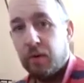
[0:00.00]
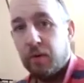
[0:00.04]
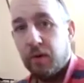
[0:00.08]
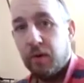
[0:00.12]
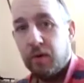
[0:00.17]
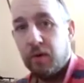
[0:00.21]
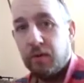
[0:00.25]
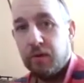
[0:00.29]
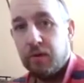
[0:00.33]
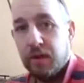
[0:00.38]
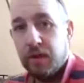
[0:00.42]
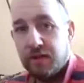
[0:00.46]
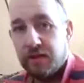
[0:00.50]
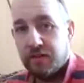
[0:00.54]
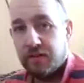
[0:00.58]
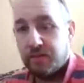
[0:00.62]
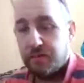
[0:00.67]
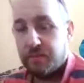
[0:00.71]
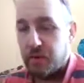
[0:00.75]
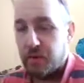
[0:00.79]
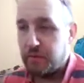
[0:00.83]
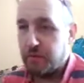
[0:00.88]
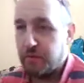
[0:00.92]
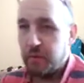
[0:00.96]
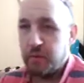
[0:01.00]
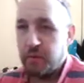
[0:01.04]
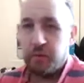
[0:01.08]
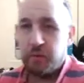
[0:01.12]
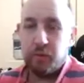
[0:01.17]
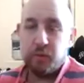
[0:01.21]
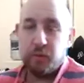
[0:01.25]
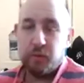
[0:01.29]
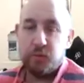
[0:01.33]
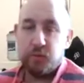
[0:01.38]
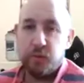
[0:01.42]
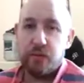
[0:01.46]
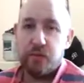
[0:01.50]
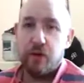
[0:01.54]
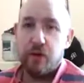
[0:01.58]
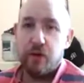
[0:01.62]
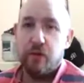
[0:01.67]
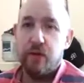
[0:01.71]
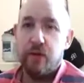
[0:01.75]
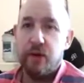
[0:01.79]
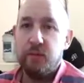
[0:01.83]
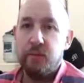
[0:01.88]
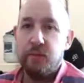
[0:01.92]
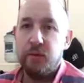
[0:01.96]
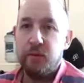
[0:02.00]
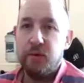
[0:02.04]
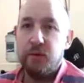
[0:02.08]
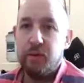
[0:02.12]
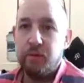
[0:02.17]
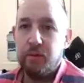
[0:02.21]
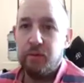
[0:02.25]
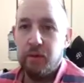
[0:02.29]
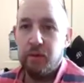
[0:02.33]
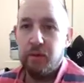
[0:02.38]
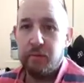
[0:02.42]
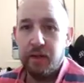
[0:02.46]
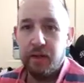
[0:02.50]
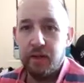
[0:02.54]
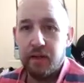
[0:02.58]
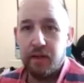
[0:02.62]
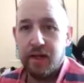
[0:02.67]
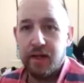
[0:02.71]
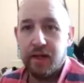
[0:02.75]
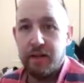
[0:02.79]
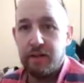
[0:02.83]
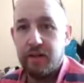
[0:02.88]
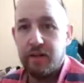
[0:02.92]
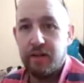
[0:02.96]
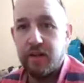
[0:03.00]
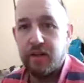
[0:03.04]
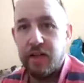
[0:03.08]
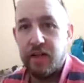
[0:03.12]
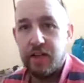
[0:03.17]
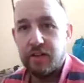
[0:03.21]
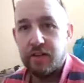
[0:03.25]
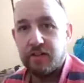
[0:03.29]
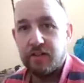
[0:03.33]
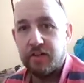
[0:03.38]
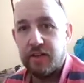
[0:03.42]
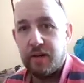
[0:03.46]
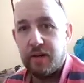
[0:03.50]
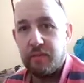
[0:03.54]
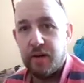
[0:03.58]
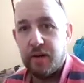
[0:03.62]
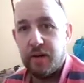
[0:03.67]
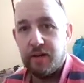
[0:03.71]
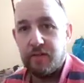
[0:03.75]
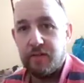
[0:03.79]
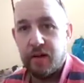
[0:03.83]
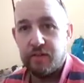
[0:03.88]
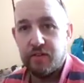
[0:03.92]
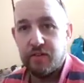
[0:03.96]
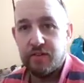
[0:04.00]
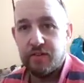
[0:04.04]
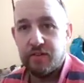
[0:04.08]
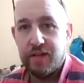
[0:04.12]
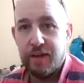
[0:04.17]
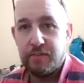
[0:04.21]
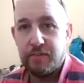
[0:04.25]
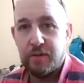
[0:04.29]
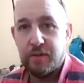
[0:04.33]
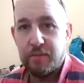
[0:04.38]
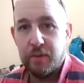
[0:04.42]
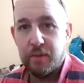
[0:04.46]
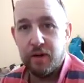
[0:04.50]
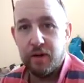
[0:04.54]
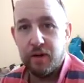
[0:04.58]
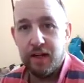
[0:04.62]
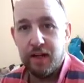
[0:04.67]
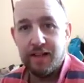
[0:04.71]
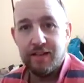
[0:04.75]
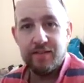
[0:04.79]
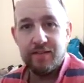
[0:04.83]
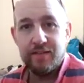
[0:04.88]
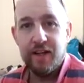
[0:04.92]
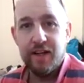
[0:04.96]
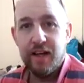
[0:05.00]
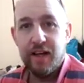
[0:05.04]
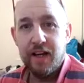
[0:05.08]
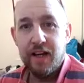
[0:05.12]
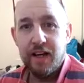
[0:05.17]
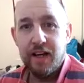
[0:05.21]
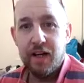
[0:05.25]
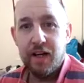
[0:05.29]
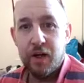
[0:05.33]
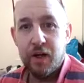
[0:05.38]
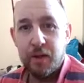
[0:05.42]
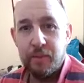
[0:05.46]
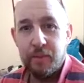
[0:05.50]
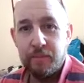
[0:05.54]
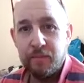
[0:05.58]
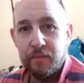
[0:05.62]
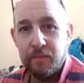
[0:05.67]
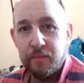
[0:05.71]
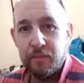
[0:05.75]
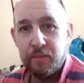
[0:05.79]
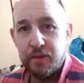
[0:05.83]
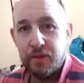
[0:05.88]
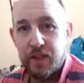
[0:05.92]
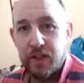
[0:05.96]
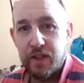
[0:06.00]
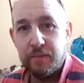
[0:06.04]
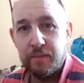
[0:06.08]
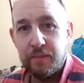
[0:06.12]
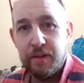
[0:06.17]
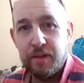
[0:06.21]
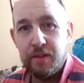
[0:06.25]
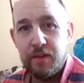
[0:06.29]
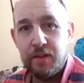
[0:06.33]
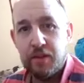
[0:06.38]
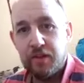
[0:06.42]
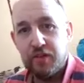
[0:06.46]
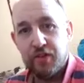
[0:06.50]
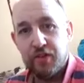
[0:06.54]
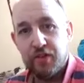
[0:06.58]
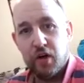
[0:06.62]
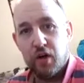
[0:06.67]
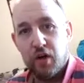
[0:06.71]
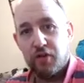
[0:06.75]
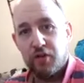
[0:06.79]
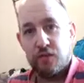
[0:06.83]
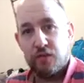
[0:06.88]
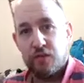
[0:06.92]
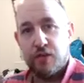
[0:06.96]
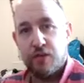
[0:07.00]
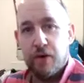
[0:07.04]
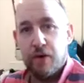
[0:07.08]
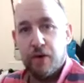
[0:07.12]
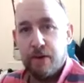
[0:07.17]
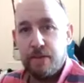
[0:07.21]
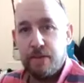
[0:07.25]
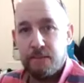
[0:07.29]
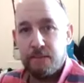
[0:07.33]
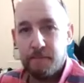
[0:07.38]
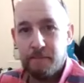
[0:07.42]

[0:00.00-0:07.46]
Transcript: Well, let's move swiftly on then. We'll bring you a couple of selections again. We'll have another stab tomorrow, lads. Jamie, you can start us off tonight.